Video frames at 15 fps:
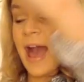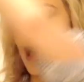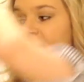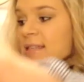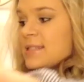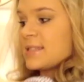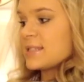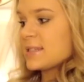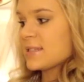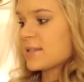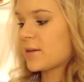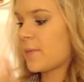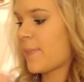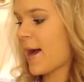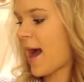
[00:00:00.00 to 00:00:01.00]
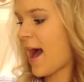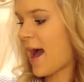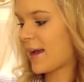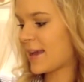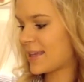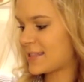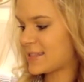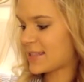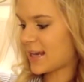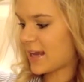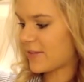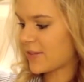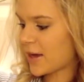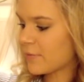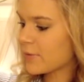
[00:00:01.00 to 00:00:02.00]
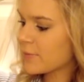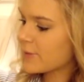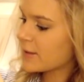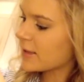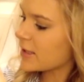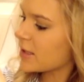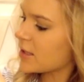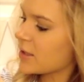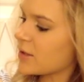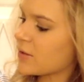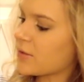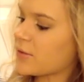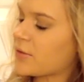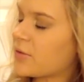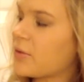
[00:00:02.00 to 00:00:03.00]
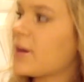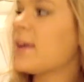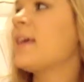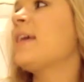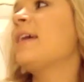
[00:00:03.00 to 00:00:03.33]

has these little pockets that I thought were really cute.